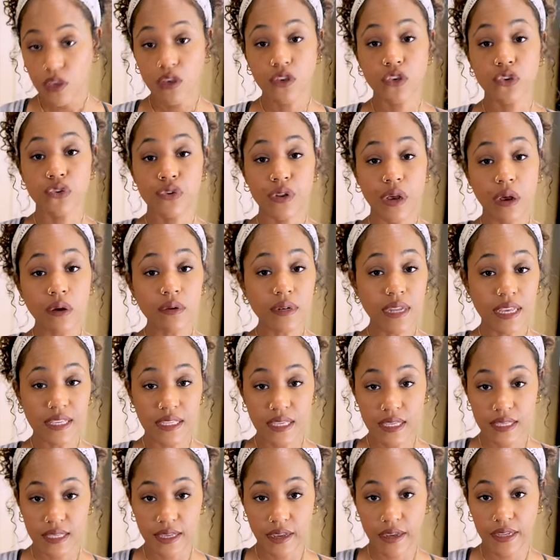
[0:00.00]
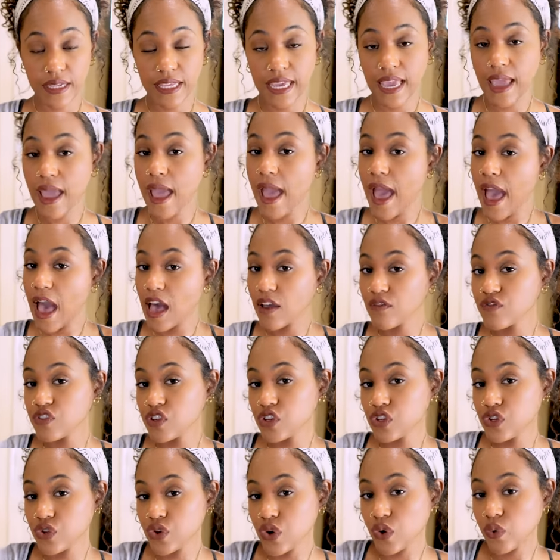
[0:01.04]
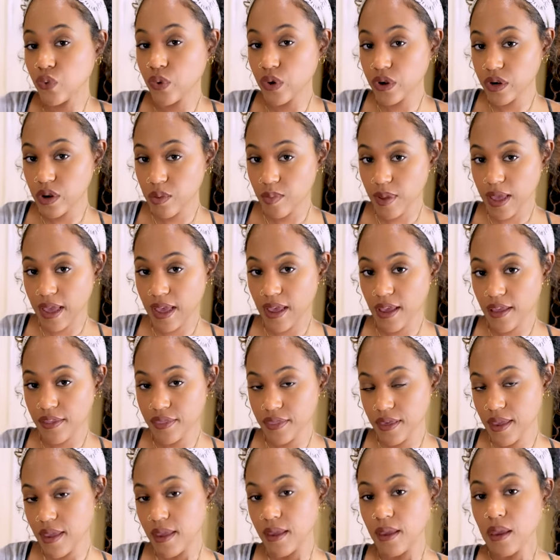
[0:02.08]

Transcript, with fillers: You don't necessarily have to do a water bath,